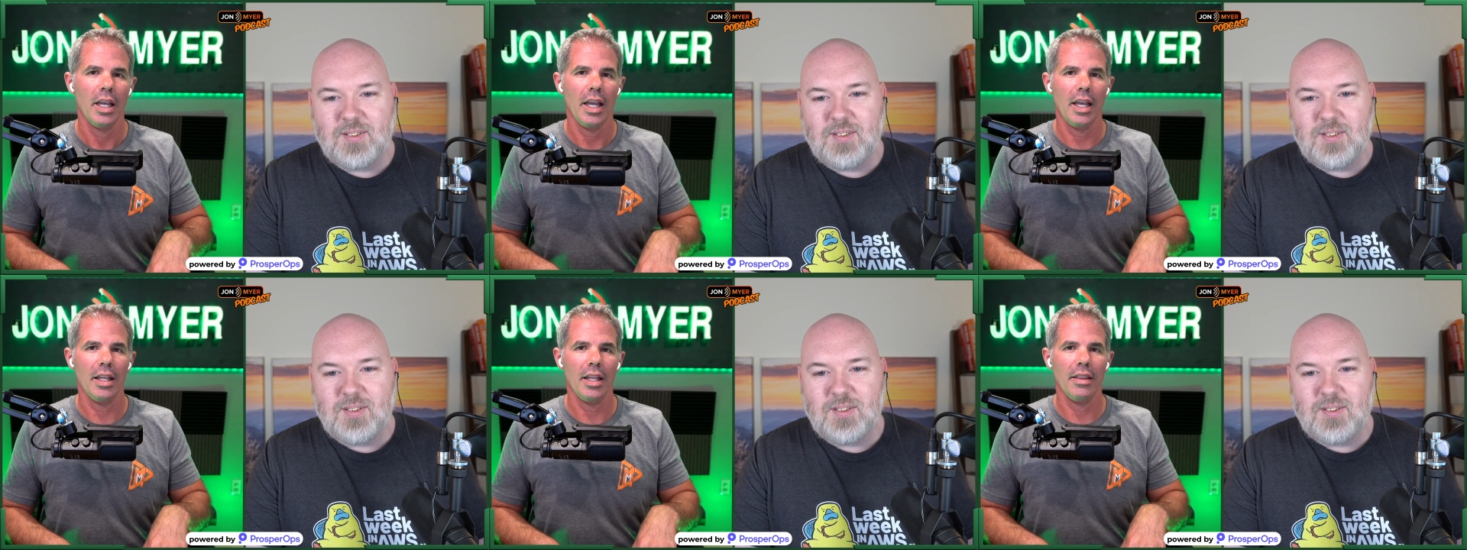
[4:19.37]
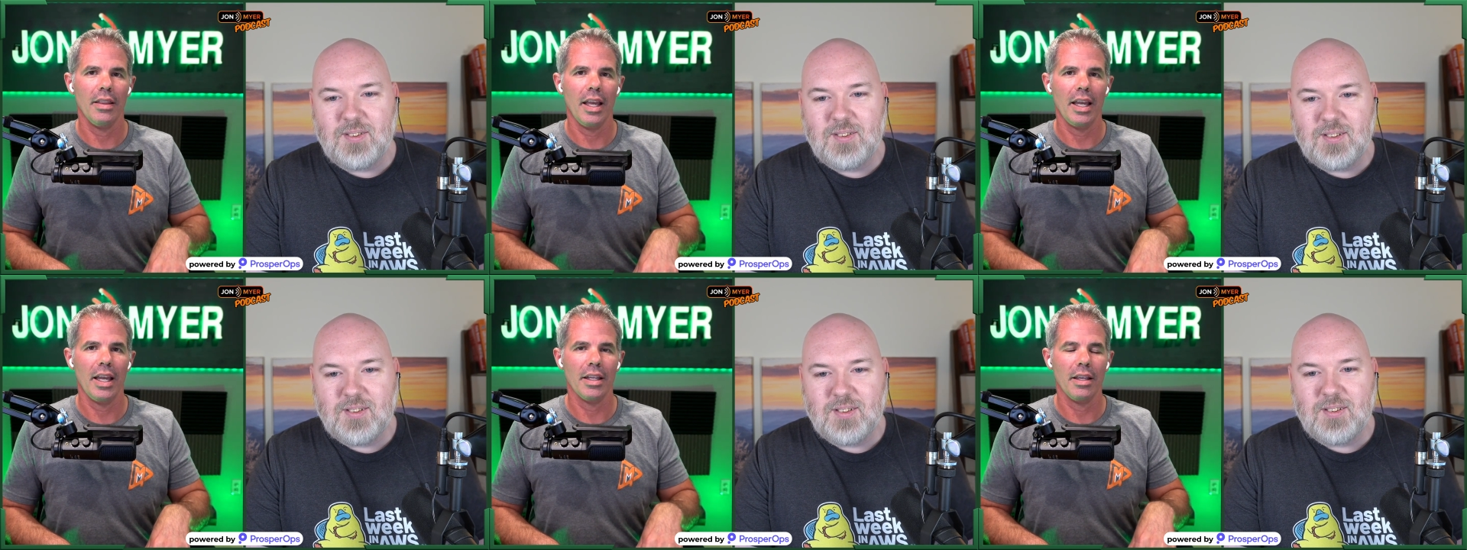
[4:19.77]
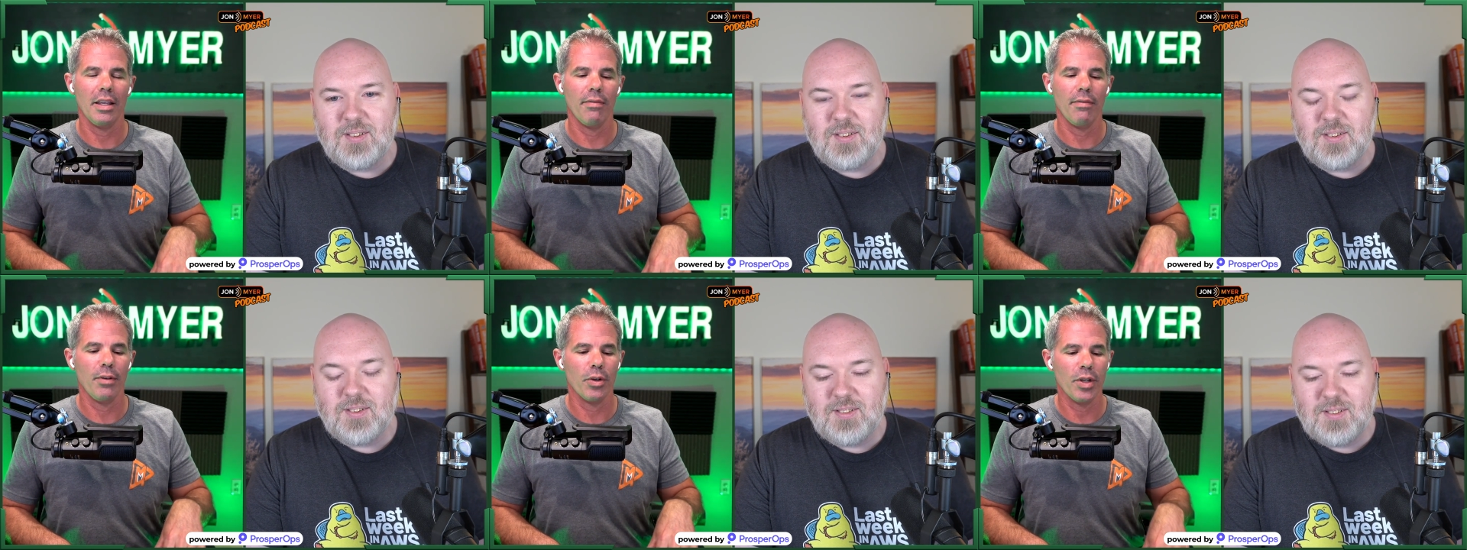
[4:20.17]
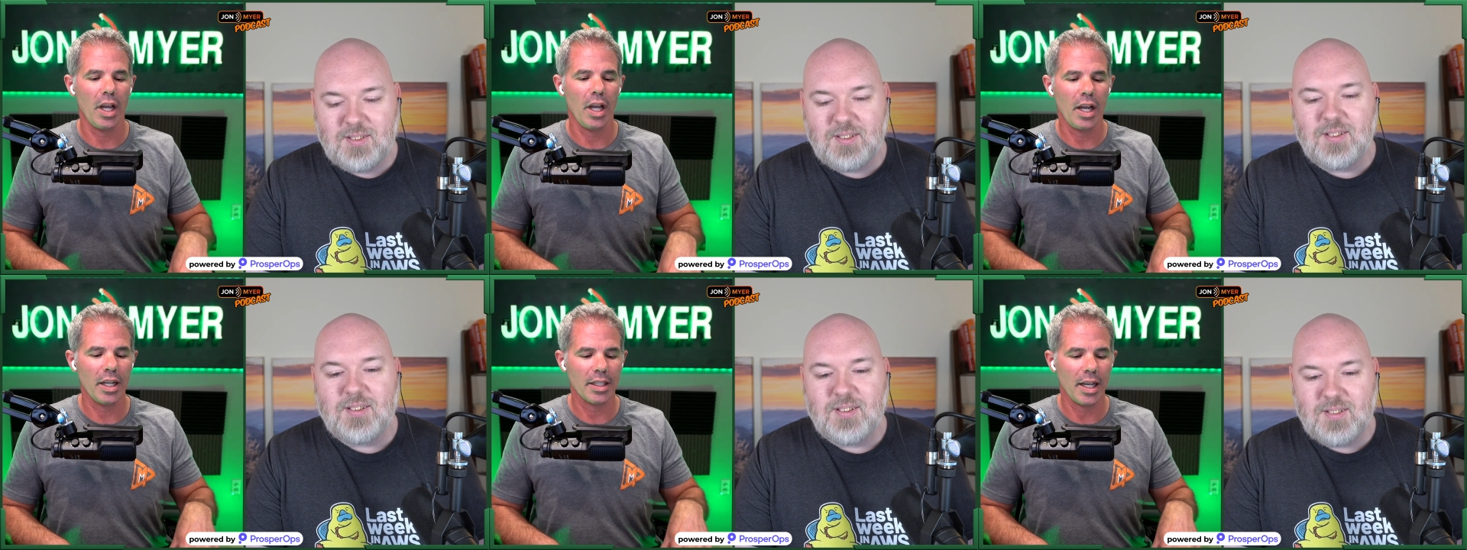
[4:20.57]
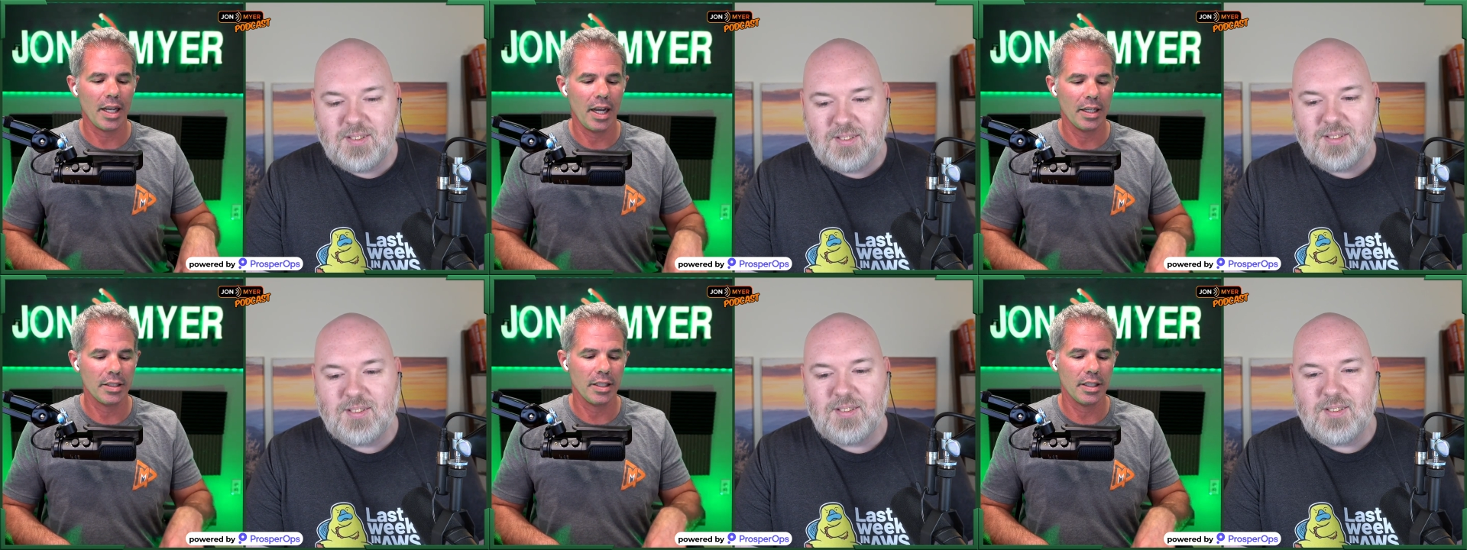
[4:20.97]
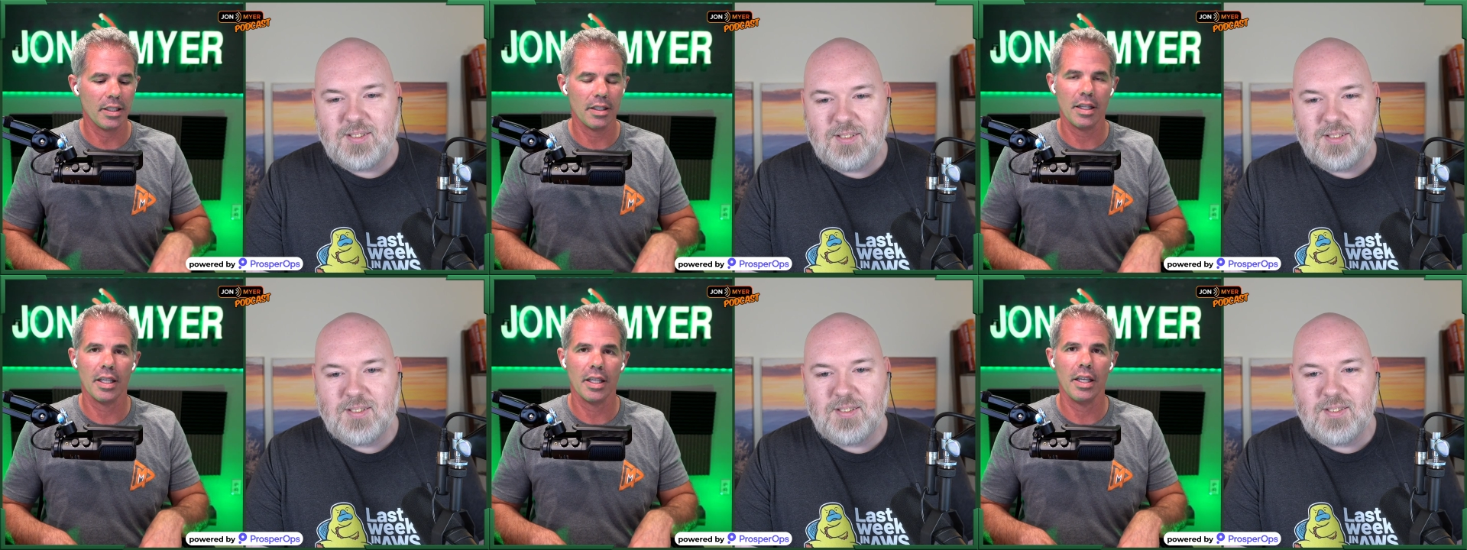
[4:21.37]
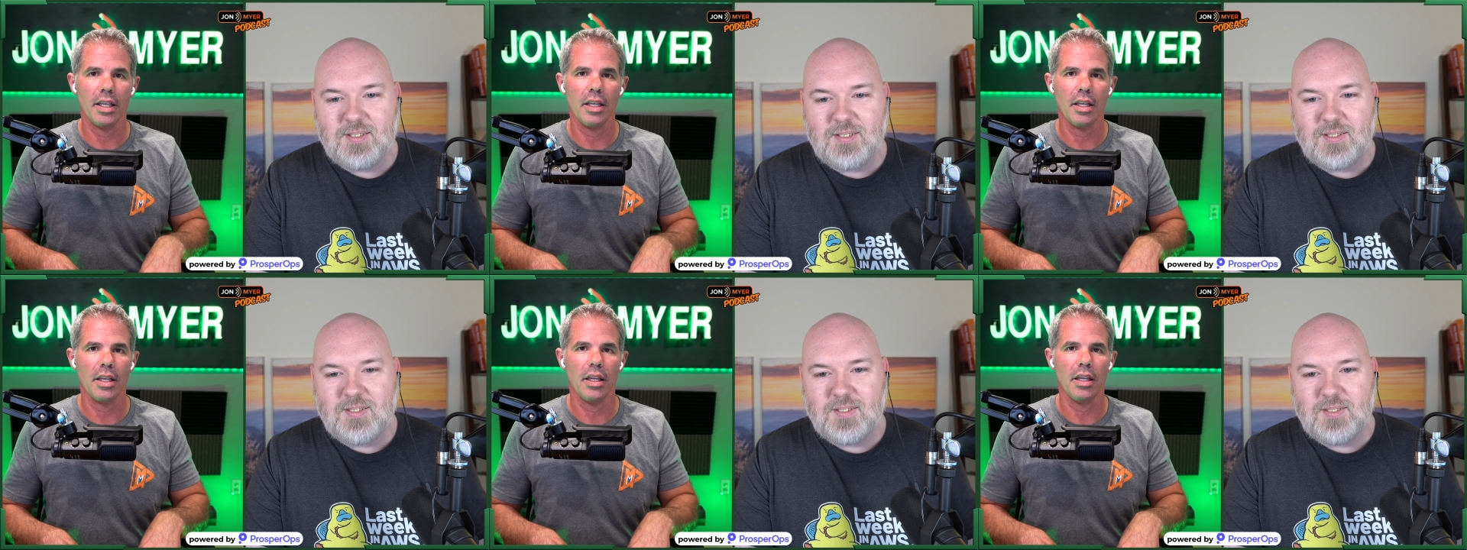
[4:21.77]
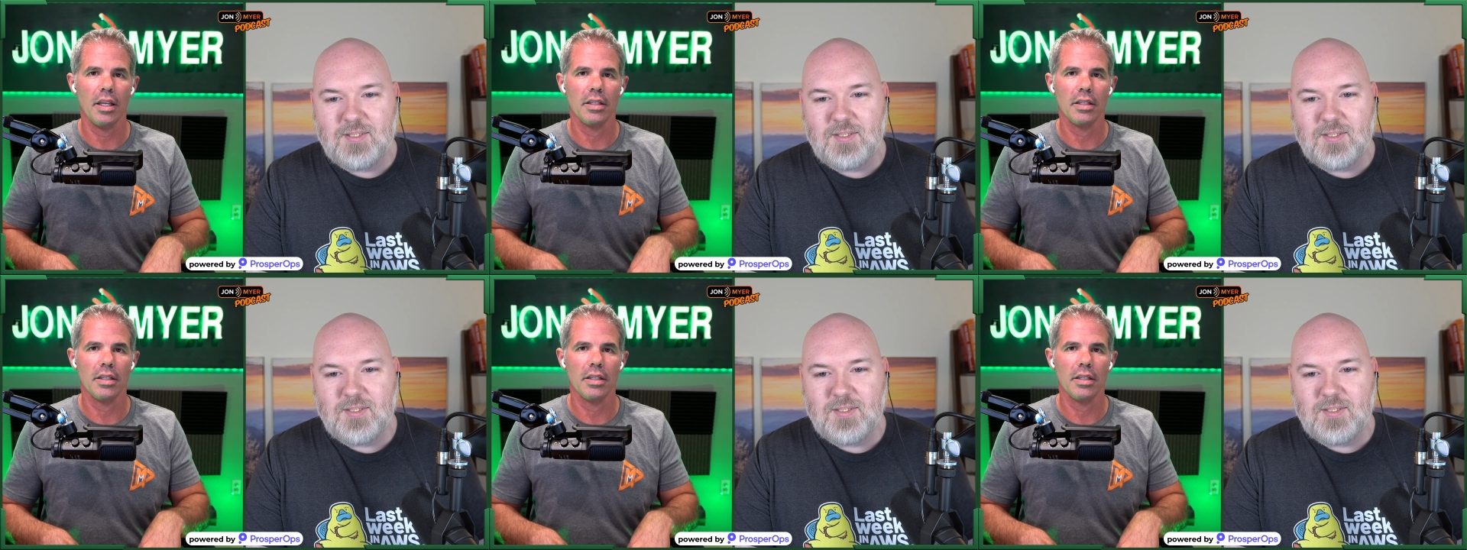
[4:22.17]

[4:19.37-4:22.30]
Speaker 1: And that if you're not constantly